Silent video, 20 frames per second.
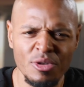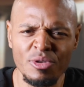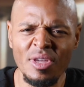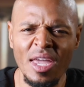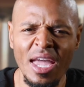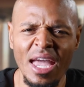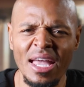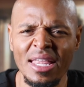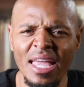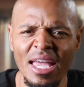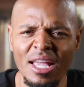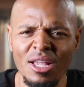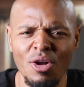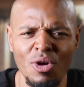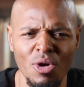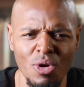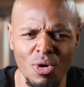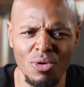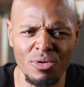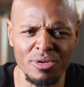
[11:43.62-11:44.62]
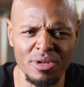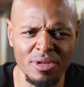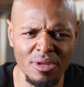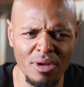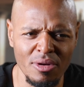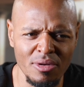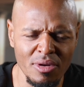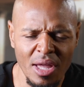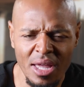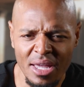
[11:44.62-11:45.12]
So you had that whole, you
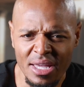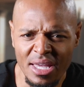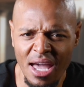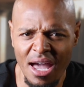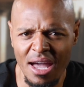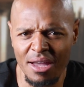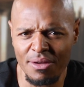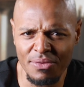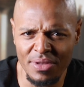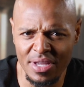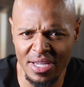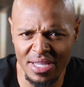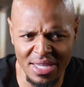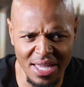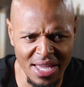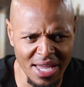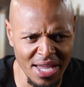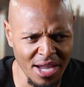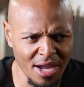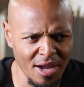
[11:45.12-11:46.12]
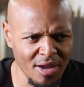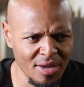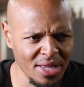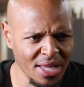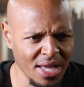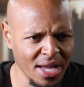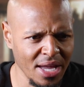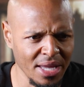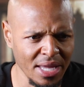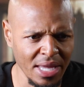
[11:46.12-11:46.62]
know, conflict there
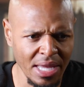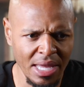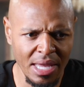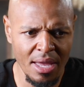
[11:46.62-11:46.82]
and like